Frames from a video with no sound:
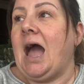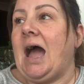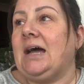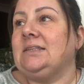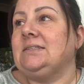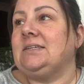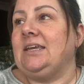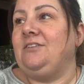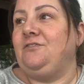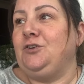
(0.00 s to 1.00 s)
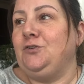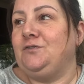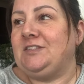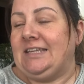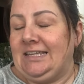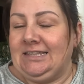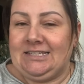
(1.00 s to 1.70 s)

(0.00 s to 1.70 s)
And if you've seen the